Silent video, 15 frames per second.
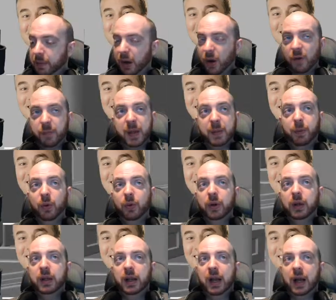But a lot of people,
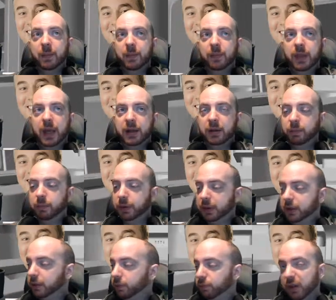they
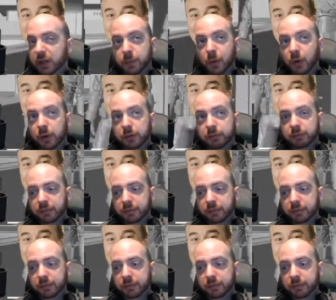just respawn.